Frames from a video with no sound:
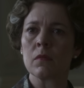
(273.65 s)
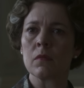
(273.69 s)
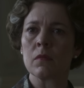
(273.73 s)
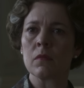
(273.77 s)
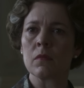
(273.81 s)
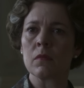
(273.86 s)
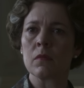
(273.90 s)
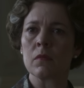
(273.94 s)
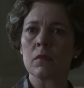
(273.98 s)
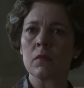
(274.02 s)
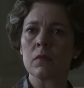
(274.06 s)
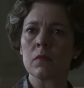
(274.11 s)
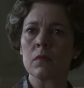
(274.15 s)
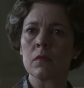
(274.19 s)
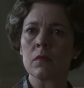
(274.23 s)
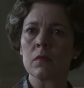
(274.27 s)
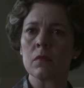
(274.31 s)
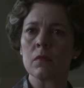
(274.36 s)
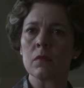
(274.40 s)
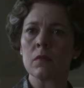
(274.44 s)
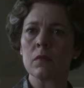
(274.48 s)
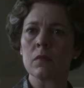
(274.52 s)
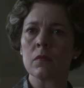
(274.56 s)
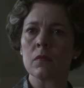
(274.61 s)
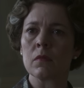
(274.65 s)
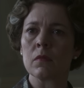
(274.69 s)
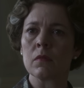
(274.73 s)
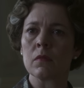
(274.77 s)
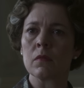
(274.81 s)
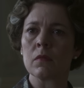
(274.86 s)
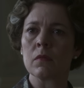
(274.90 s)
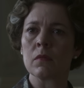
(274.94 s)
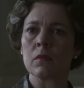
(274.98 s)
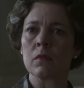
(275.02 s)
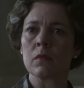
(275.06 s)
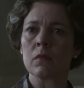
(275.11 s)

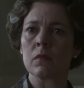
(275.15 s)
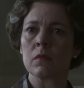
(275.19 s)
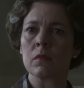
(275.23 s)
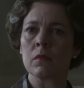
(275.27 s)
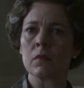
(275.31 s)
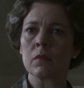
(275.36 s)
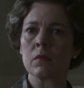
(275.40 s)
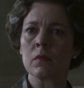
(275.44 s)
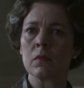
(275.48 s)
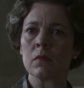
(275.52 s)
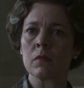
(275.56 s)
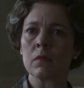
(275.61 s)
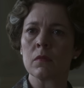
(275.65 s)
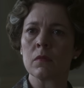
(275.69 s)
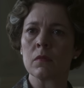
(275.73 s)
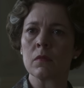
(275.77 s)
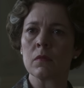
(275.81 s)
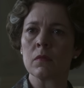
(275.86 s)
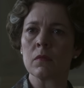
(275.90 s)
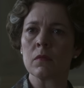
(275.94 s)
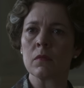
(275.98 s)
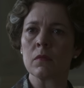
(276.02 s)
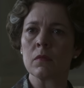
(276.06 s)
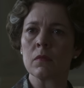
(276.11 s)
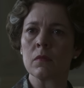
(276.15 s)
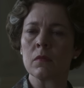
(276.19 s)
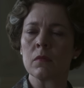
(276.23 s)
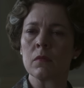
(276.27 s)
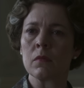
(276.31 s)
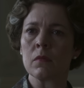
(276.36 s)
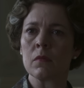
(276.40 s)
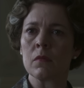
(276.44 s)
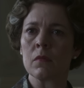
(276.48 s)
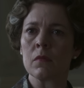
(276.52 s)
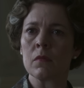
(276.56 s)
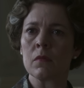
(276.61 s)

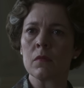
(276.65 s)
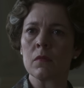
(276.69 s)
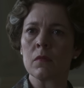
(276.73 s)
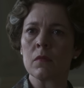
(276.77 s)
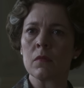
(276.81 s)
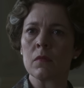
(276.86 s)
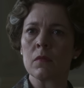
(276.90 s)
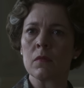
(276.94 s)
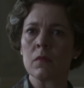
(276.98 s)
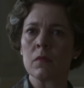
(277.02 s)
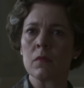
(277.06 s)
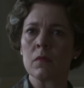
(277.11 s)
Nobody speaks.